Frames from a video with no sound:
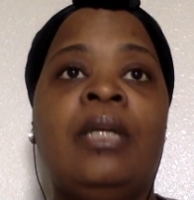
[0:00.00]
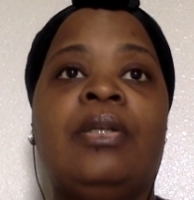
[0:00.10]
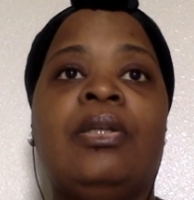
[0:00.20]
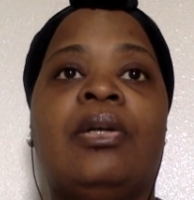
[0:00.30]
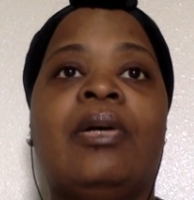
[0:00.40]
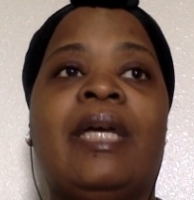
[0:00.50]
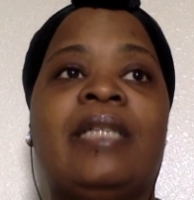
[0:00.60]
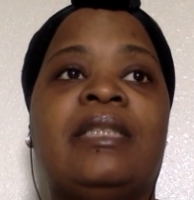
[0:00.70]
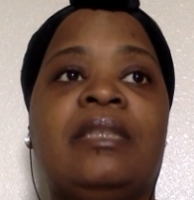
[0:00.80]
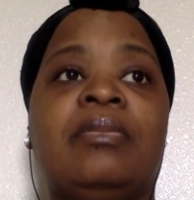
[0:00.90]
you know, as
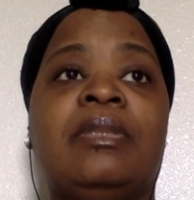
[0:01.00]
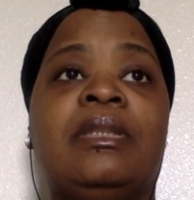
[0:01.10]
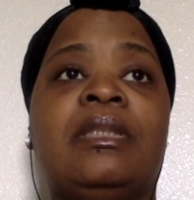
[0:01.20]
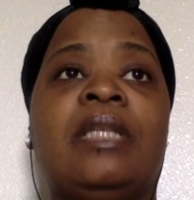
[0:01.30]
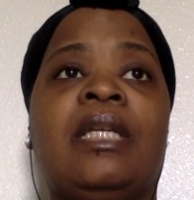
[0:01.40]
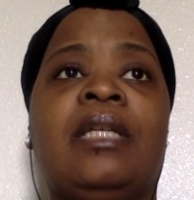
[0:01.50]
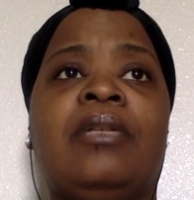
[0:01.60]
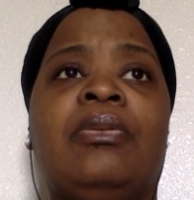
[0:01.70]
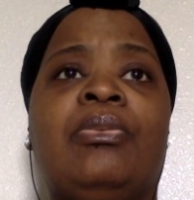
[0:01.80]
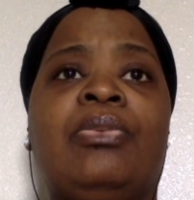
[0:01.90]
siblings,
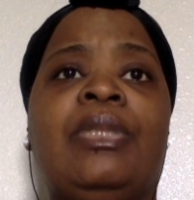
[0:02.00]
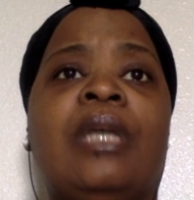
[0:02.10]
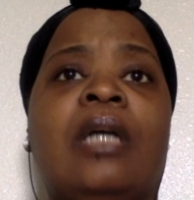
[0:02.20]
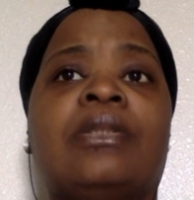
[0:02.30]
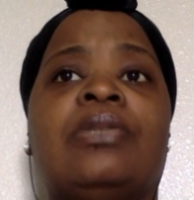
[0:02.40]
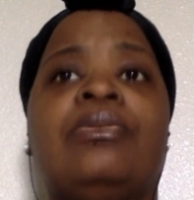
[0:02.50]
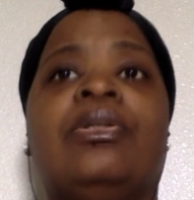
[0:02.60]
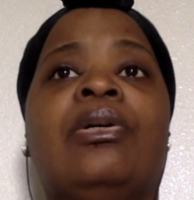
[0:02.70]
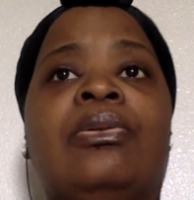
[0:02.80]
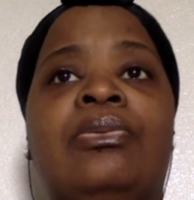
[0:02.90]
and we also
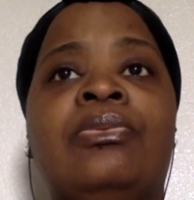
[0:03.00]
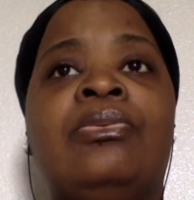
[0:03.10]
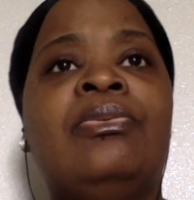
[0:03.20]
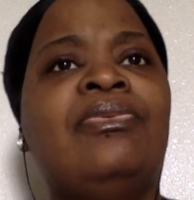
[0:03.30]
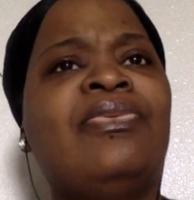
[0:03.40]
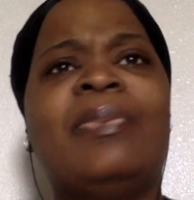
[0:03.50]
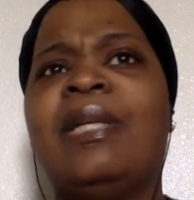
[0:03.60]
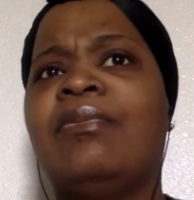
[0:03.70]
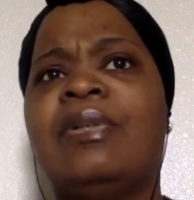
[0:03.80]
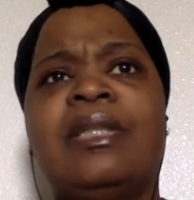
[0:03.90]
know for
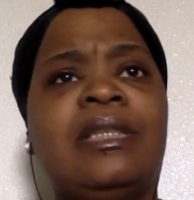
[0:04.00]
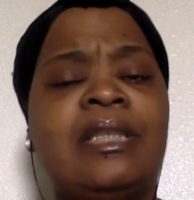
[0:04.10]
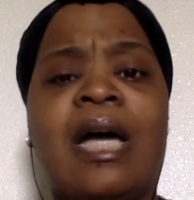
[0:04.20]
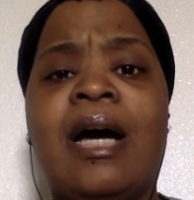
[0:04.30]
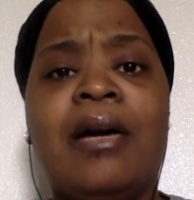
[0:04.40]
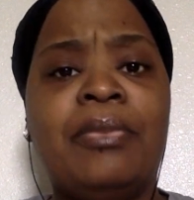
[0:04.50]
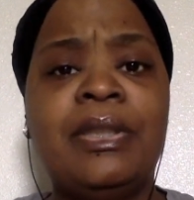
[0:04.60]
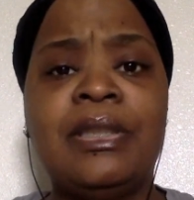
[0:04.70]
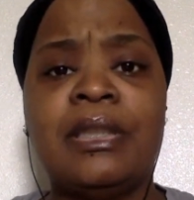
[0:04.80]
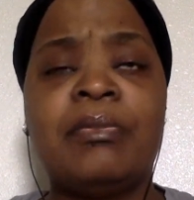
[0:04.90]
whatever and it's
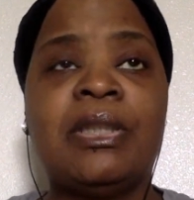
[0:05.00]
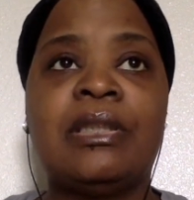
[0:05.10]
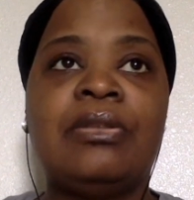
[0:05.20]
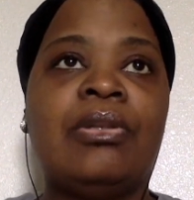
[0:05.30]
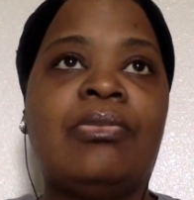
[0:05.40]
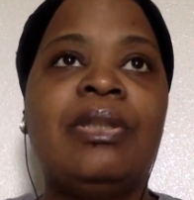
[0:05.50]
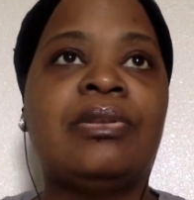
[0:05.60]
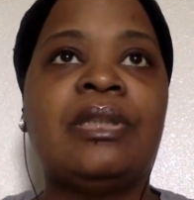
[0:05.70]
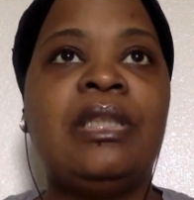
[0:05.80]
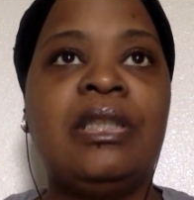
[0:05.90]
reason because you know we
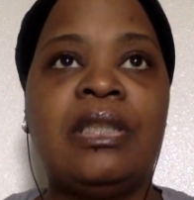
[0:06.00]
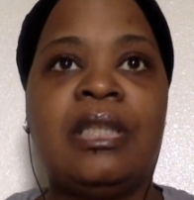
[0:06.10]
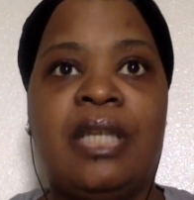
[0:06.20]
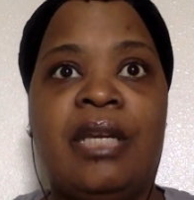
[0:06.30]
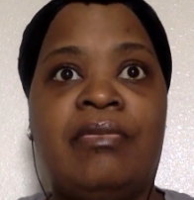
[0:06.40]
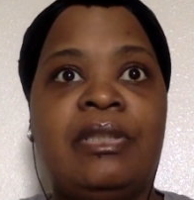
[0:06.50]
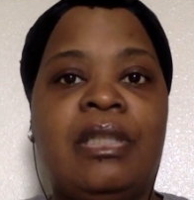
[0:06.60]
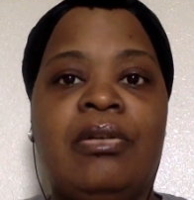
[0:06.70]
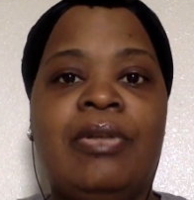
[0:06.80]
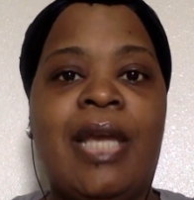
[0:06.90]
don't see each other every
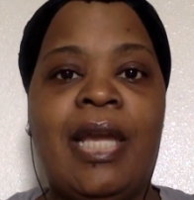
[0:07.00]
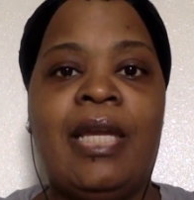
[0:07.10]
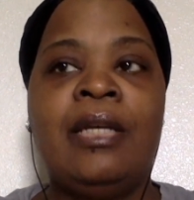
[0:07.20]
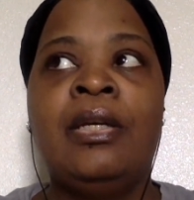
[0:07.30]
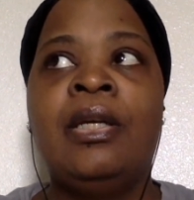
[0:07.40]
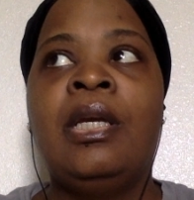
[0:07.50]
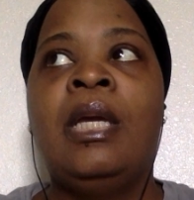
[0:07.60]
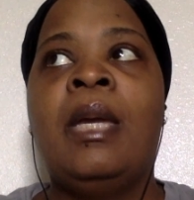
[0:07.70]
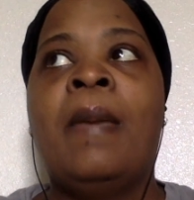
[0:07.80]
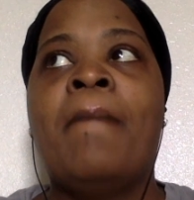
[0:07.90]
single day,
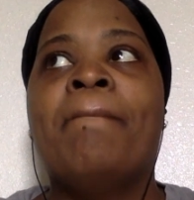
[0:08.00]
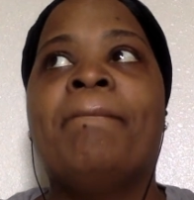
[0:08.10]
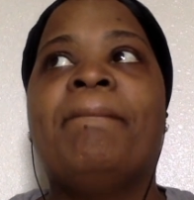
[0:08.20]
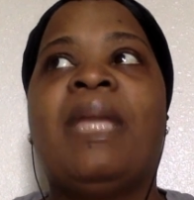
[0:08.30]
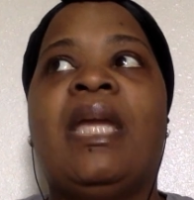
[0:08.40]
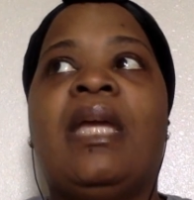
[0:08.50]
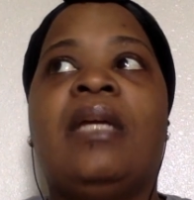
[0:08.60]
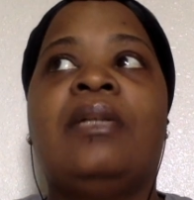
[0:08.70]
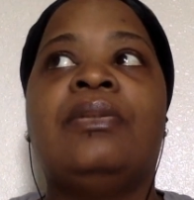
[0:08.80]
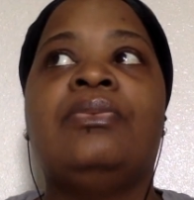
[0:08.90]

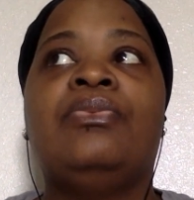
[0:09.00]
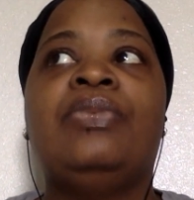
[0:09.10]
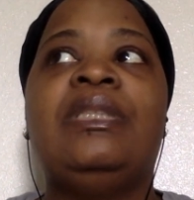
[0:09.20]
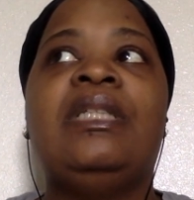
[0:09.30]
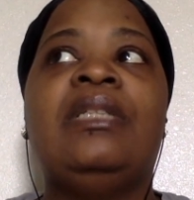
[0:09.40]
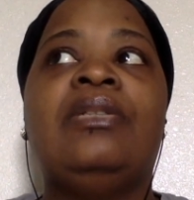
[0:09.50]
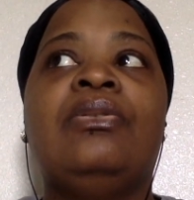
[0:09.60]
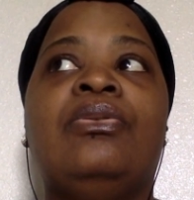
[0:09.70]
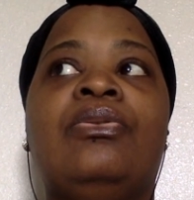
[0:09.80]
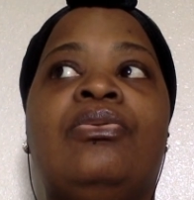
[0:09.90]
and we
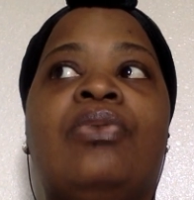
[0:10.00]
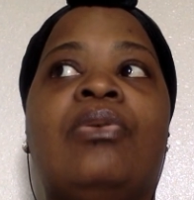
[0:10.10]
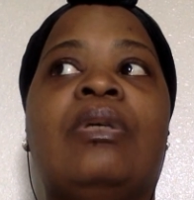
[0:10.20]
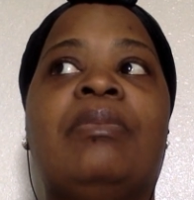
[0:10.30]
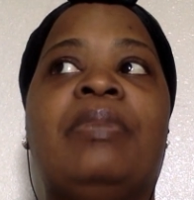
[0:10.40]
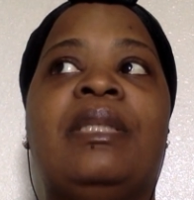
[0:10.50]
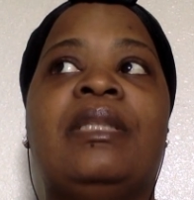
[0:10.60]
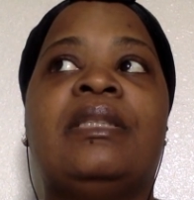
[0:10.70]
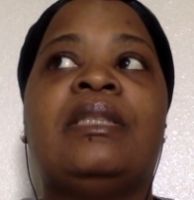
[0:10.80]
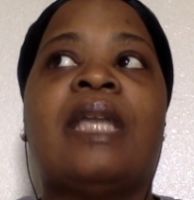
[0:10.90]
didn't grow up in
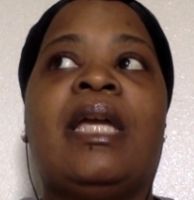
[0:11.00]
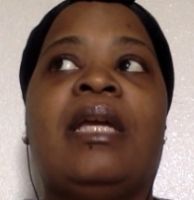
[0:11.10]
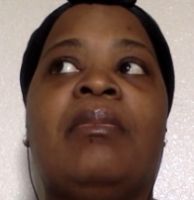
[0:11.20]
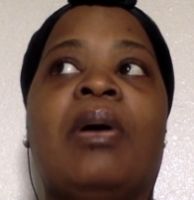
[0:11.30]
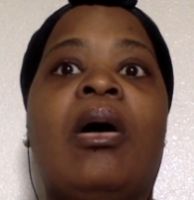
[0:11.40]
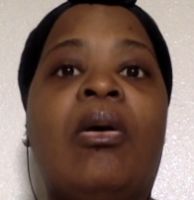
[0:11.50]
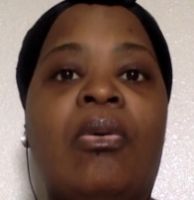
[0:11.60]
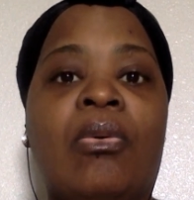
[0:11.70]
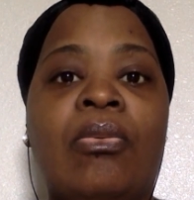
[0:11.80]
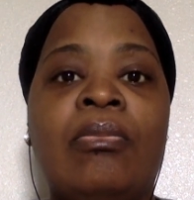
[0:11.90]
the same
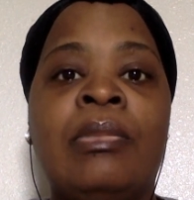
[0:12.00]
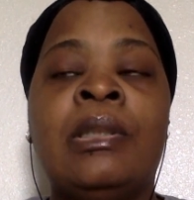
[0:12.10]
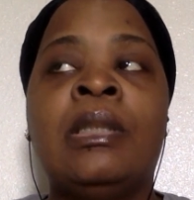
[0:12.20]
home.